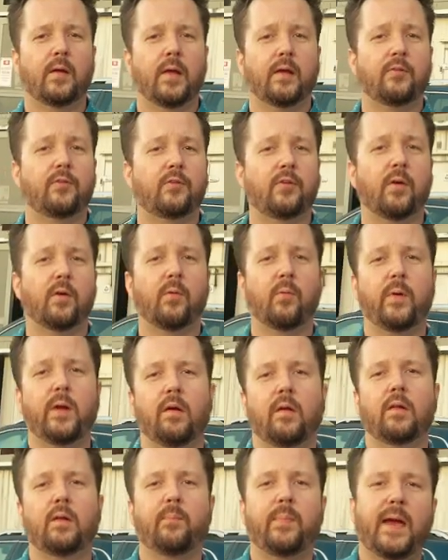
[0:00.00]
Okay, so we
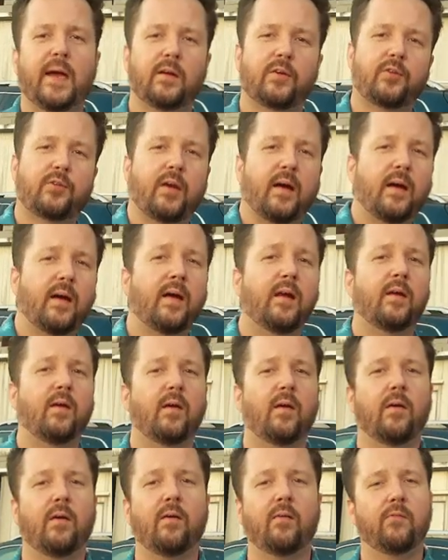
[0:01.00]
are on the backside
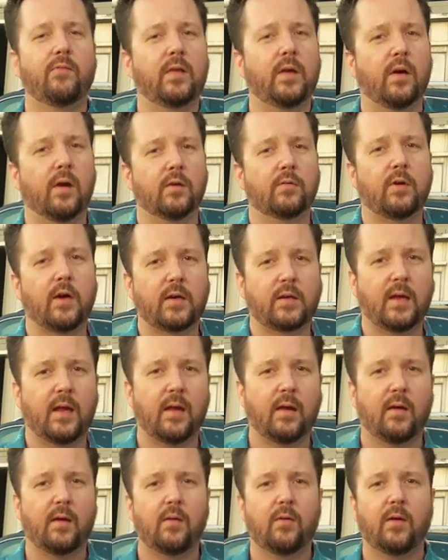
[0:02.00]
of Hard Rock
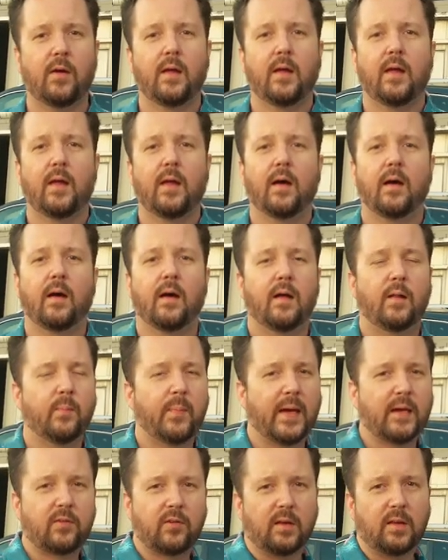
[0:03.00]
now, uh, the
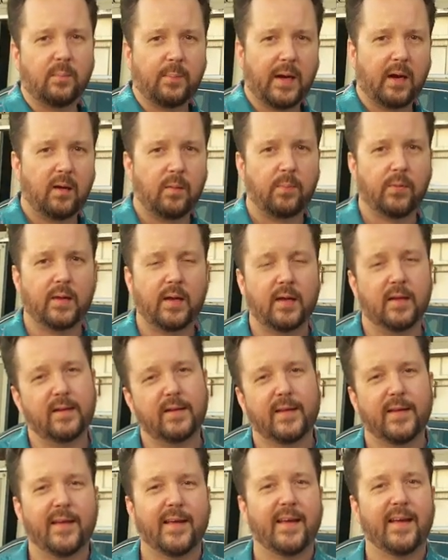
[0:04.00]
backside of the power plant,
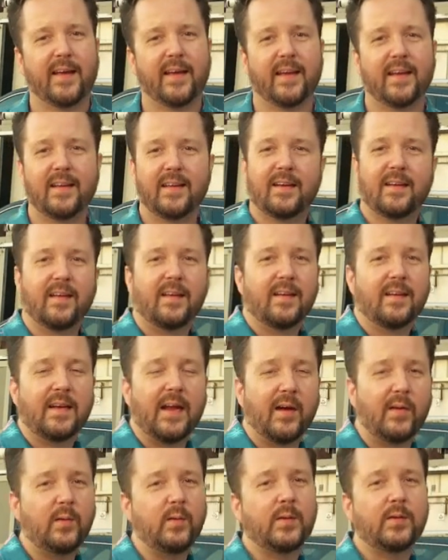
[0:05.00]
and
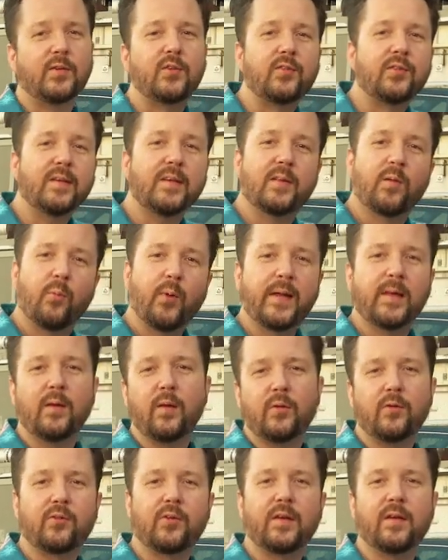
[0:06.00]
now you can see the
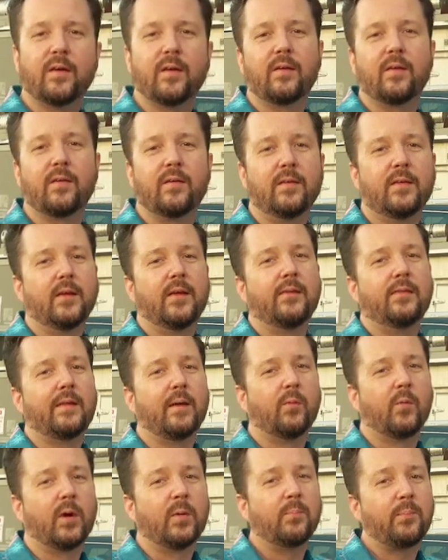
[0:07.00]
windows here
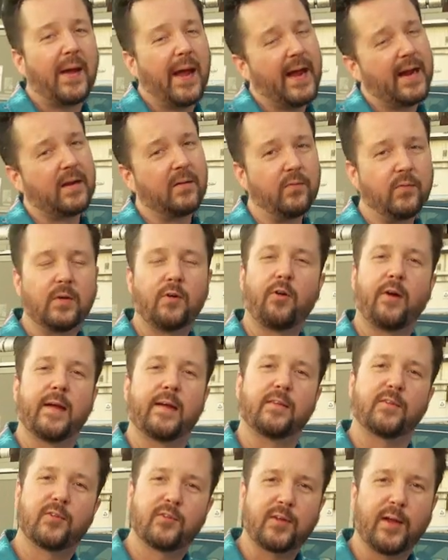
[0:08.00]
that were in back of the
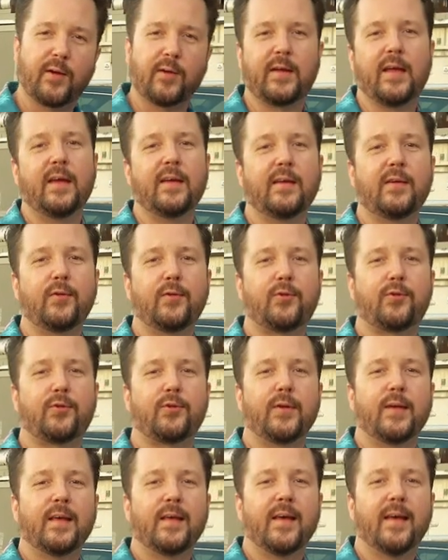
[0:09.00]
grand staircase.
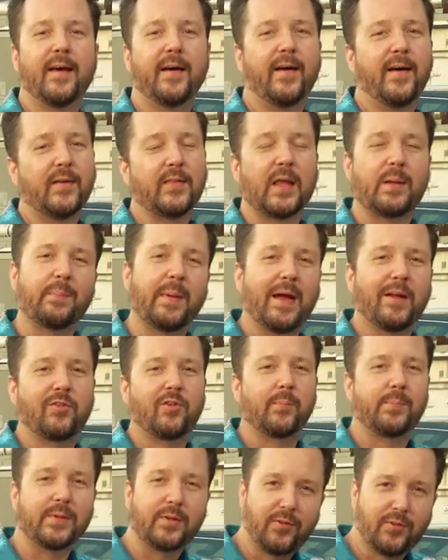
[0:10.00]
Uh, they
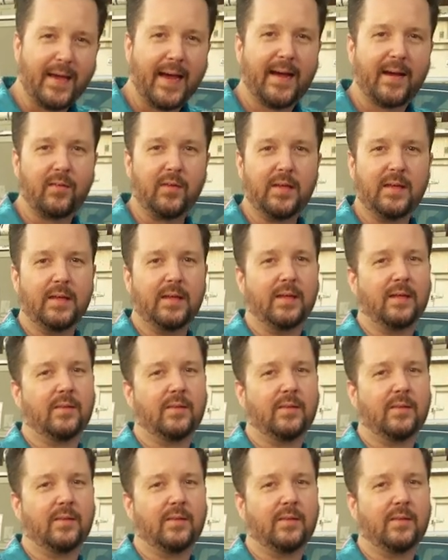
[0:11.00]
match up exactly.